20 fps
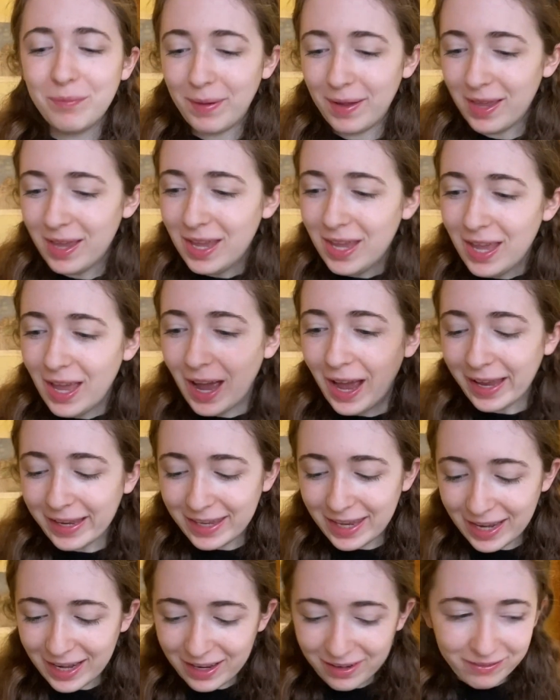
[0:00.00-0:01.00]
but I
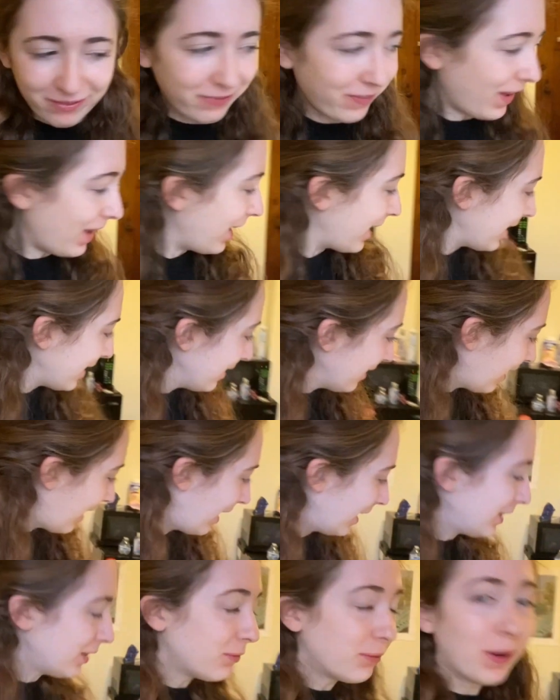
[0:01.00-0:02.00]
can't find
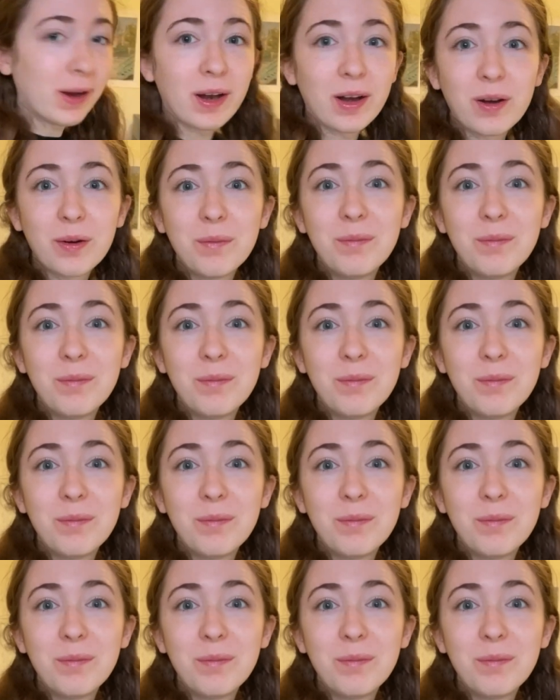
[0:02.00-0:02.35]
anywhere